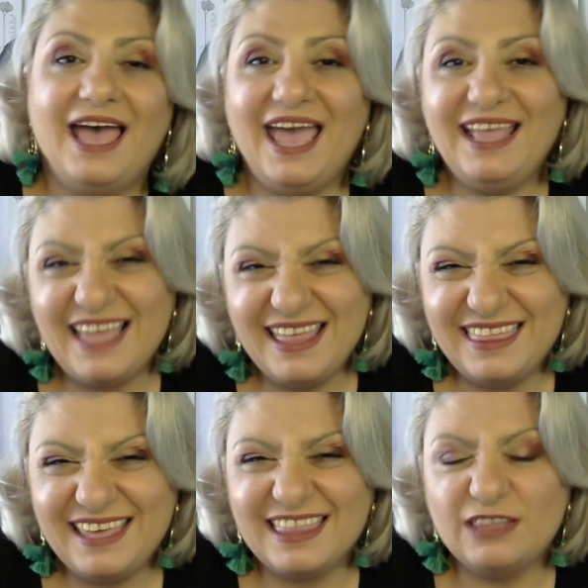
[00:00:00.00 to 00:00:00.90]
And I
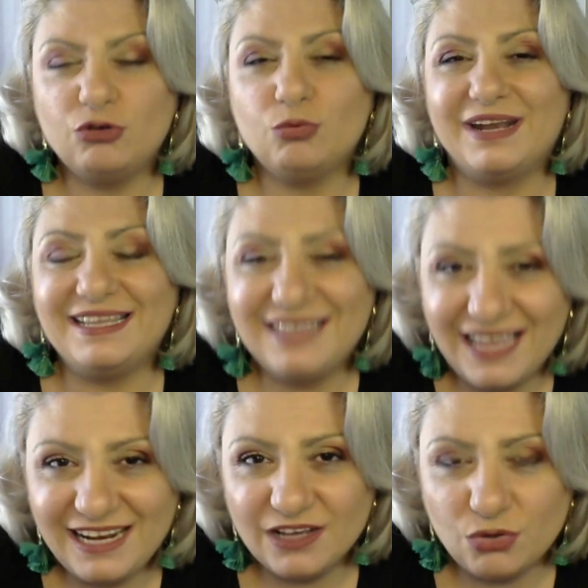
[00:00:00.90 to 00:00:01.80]
think that
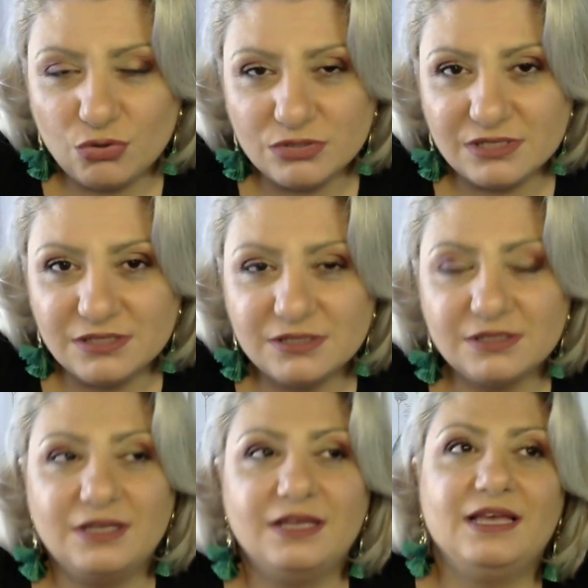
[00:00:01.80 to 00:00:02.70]
humanitarian causes
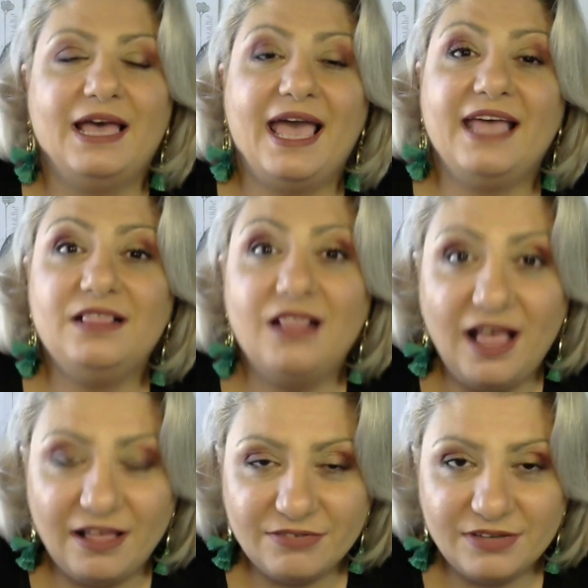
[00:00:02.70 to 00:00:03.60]
and
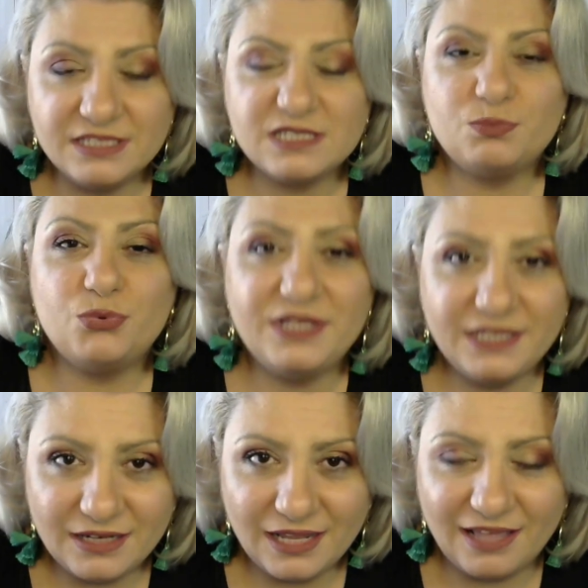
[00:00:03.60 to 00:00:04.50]
love and
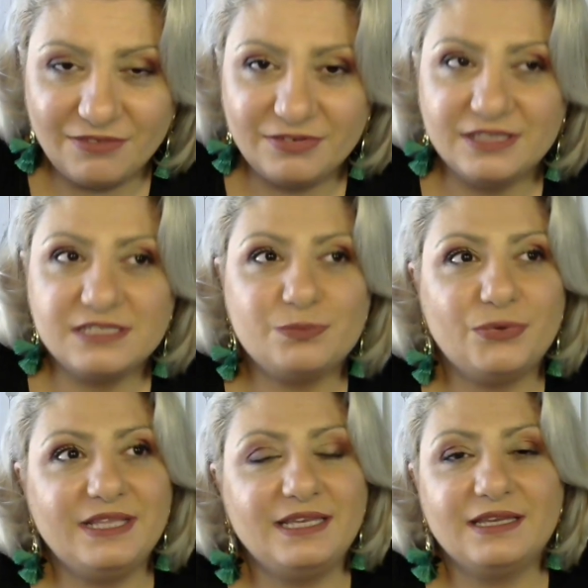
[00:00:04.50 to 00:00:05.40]
spreading love and
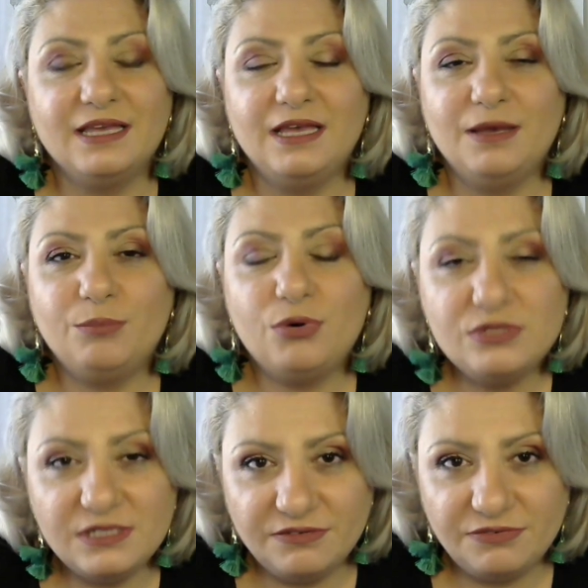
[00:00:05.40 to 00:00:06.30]
spreading
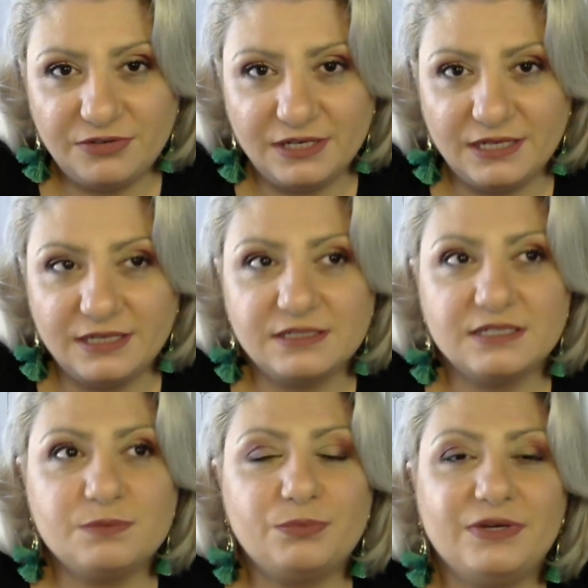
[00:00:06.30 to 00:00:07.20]
positive feelings and
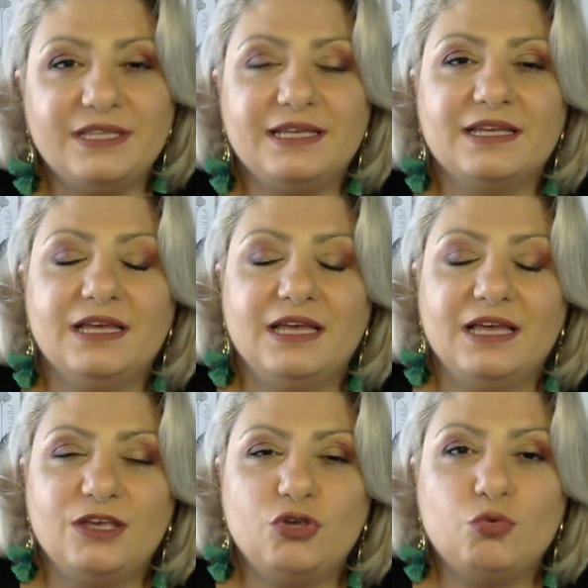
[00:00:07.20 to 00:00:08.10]
spreading
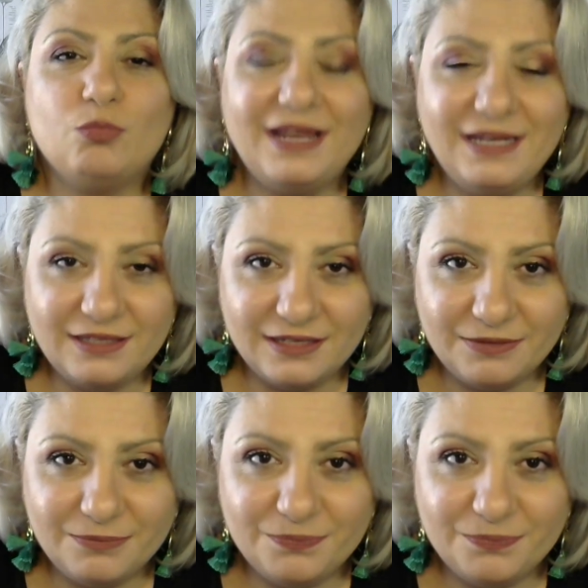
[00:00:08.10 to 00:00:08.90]
humanity